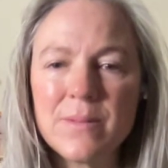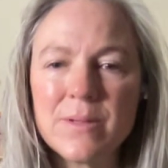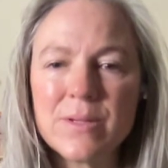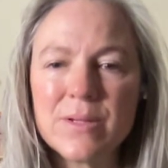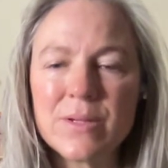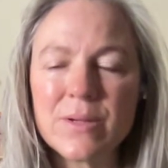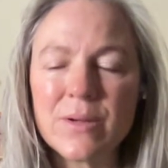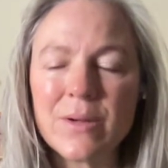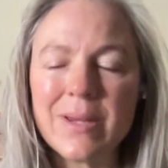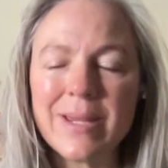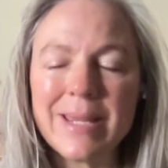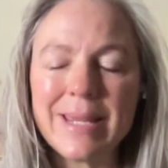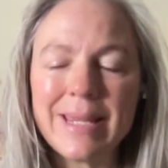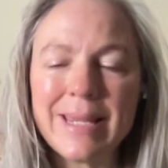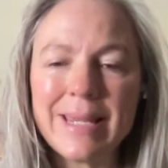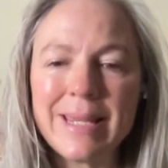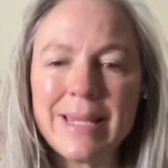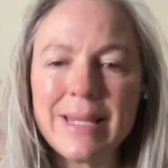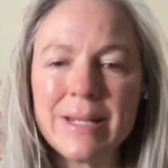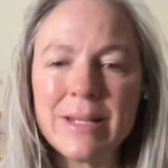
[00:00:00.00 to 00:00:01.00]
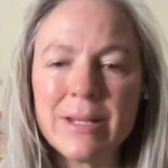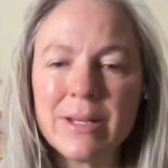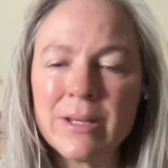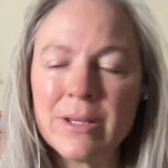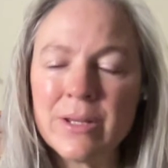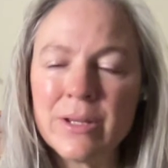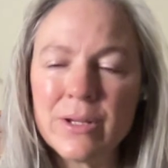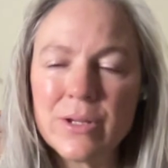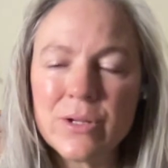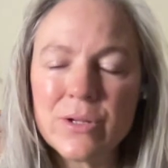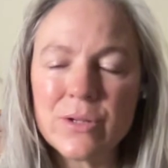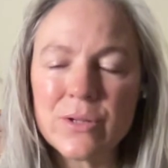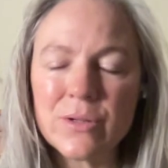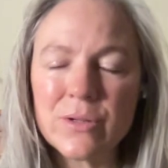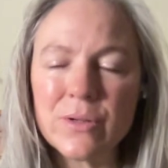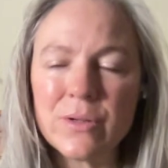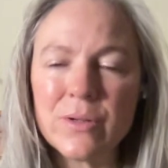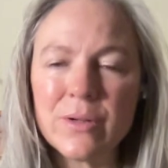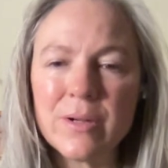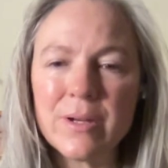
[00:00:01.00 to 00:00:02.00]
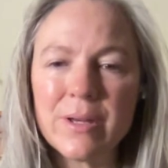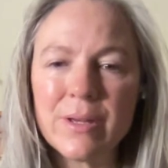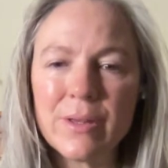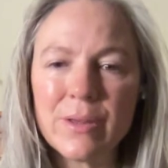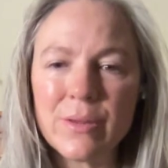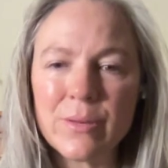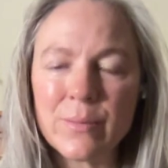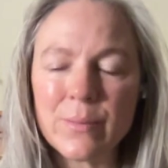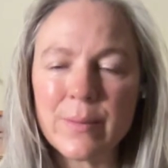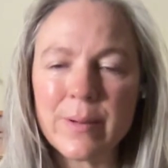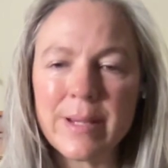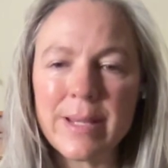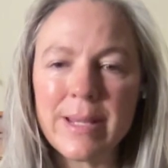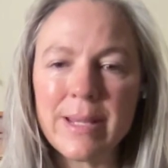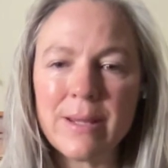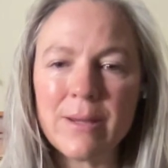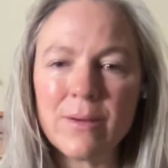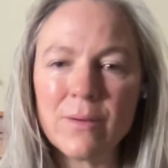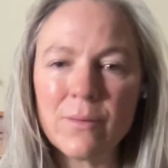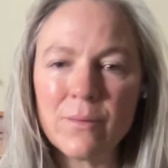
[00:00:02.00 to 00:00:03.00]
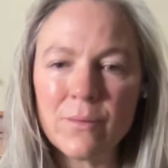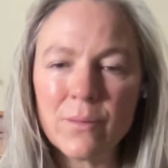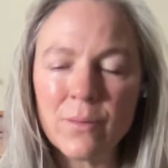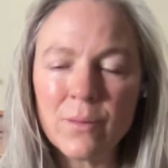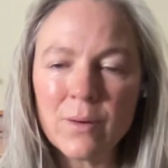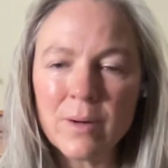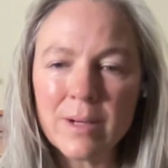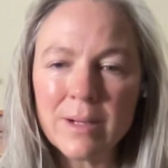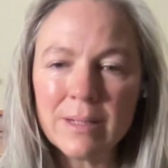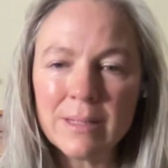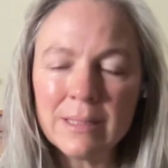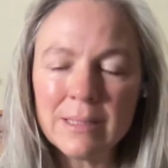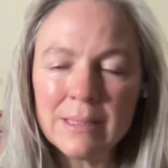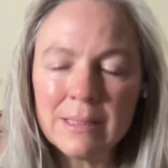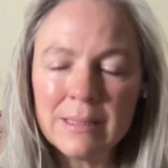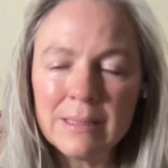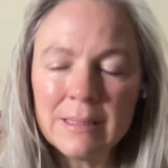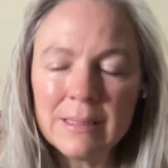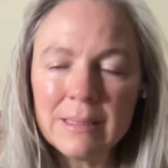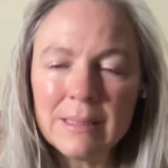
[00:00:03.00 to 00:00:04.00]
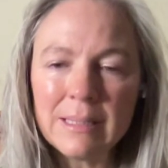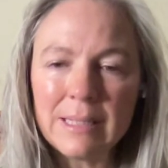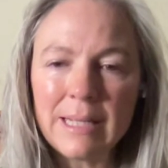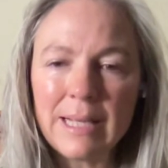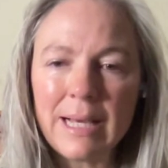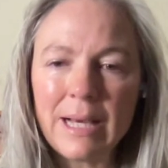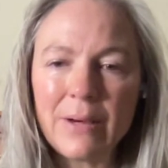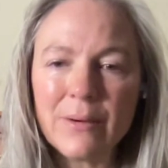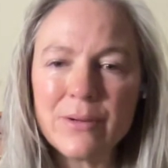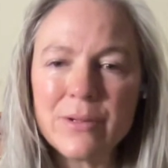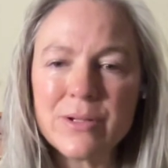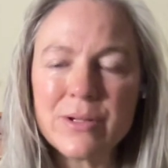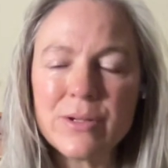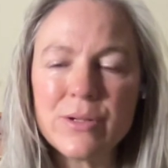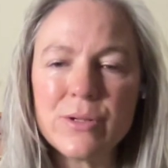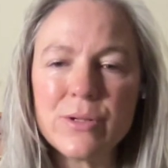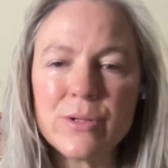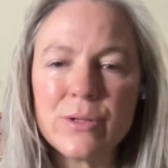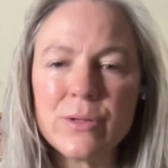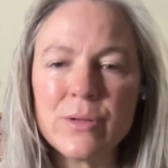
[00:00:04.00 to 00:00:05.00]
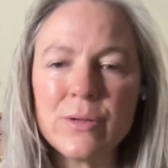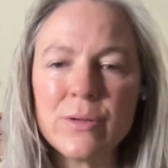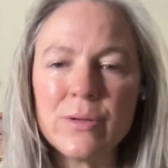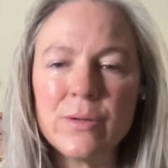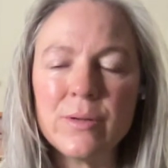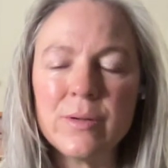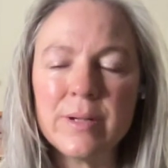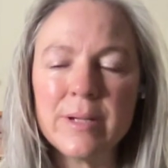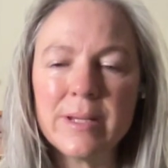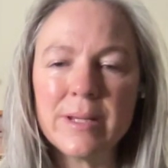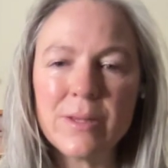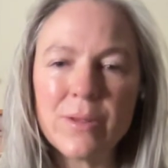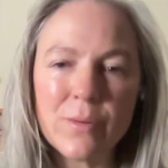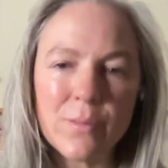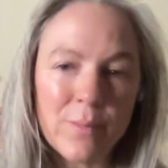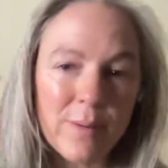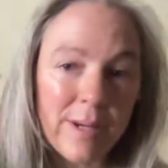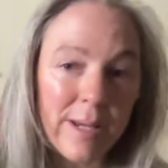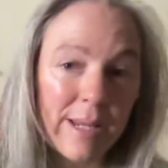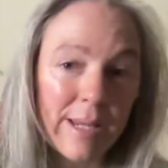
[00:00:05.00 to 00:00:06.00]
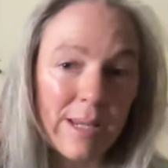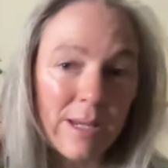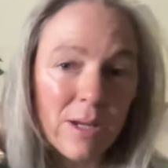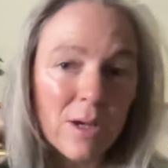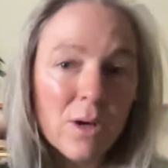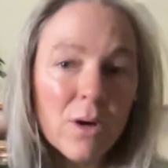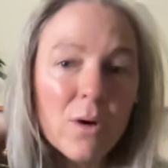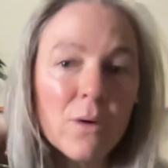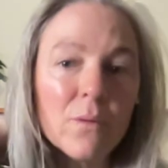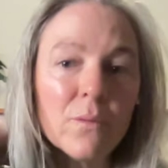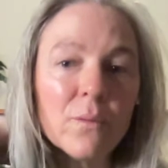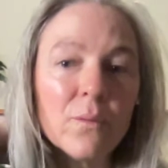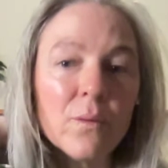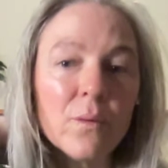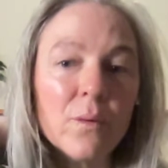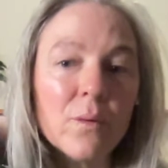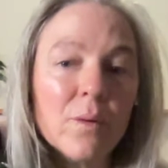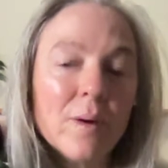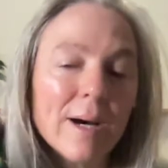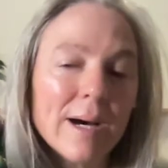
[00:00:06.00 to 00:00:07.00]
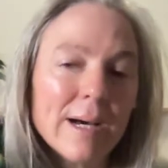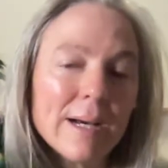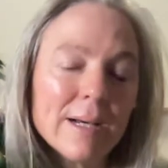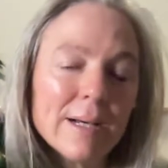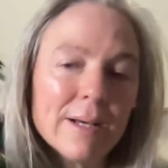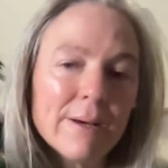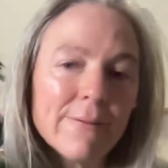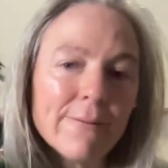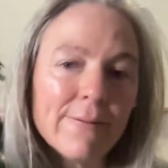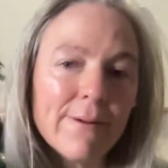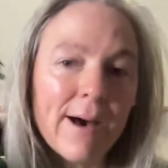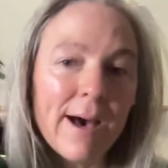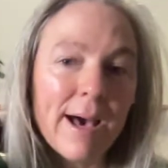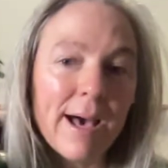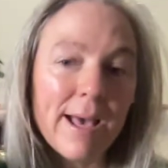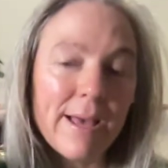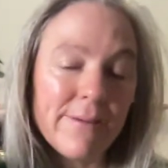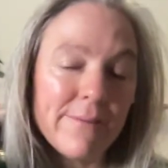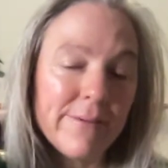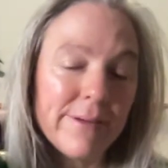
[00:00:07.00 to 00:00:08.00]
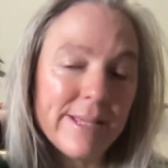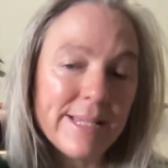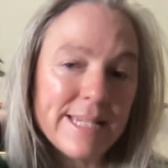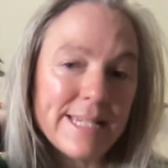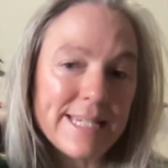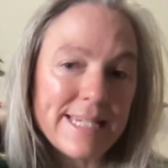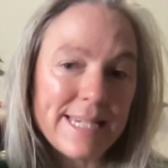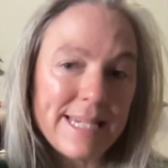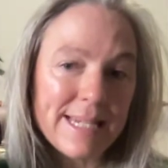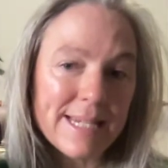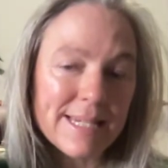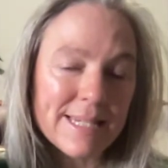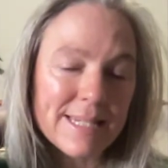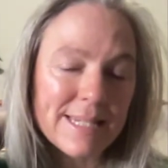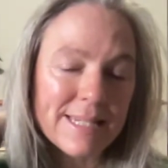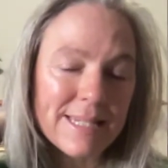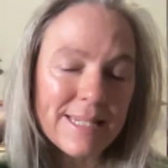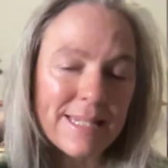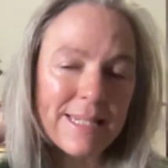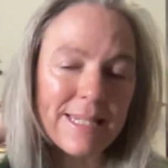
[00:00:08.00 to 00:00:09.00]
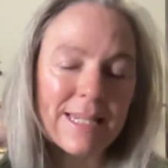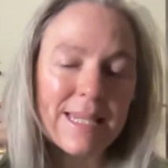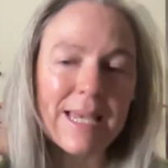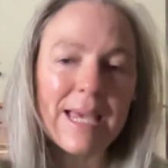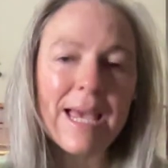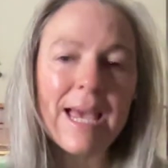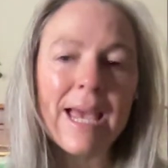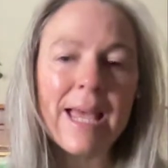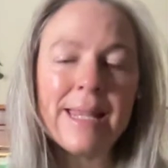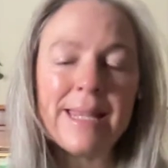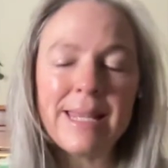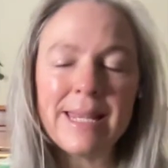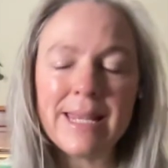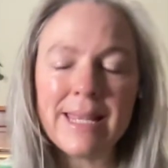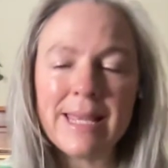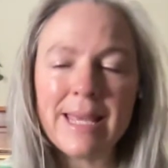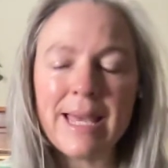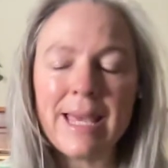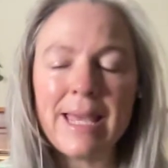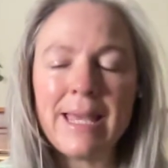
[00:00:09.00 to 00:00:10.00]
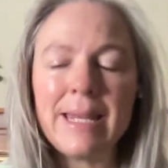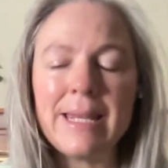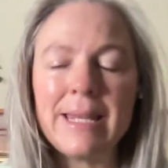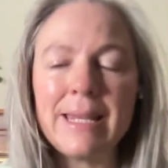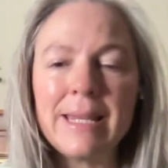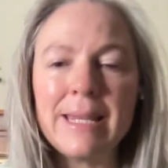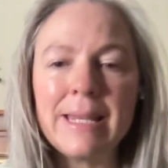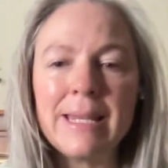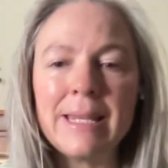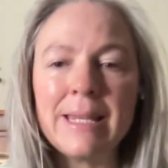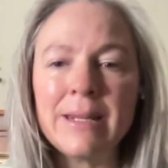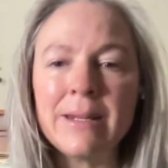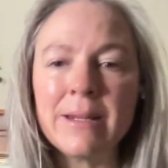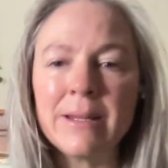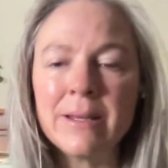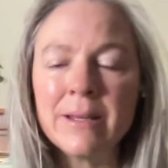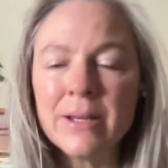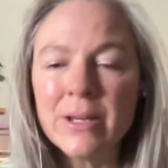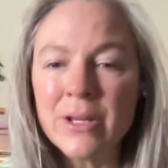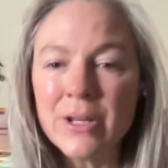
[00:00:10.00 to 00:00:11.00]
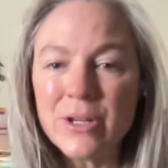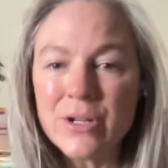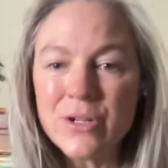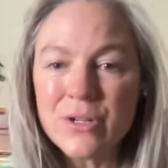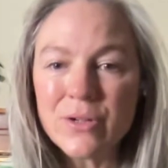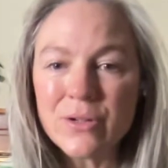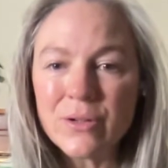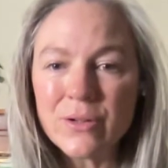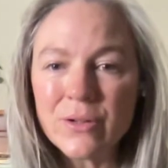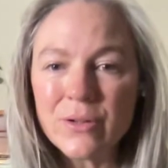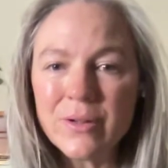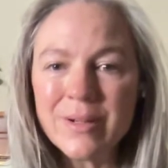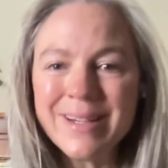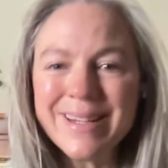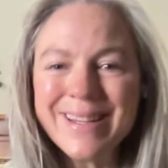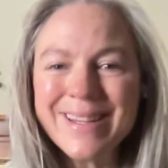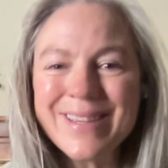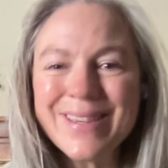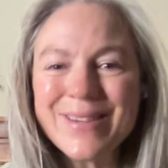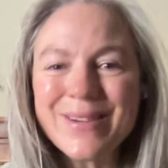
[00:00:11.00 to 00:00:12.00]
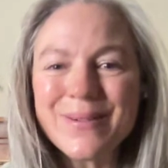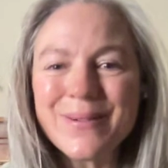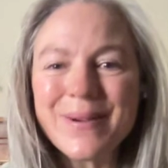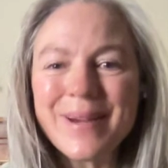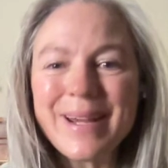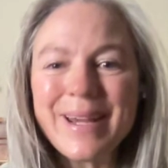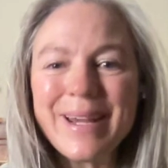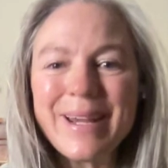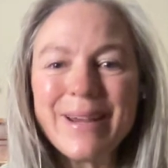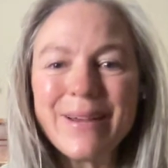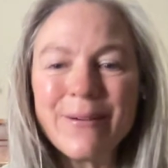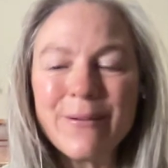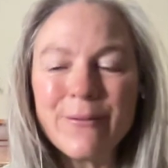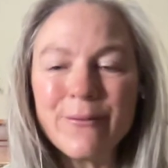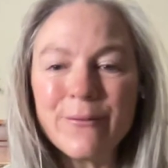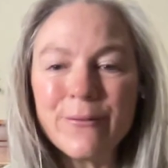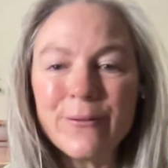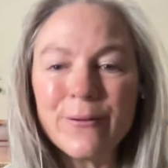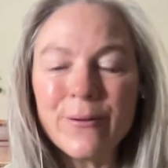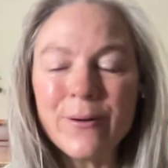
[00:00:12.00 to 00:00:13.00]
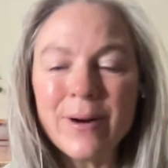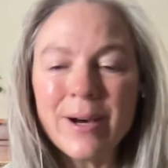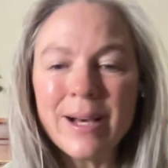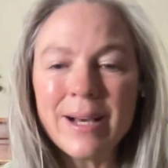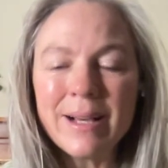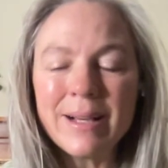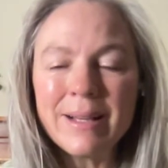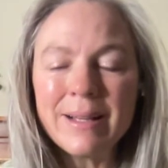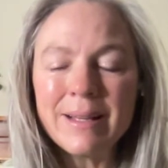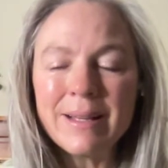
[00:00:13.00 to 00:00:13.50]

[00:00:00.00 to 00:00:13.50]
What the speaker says: So in 2, 3, 4, out 2, 3, 4, 5, 6. And then again in 2, 3, 4,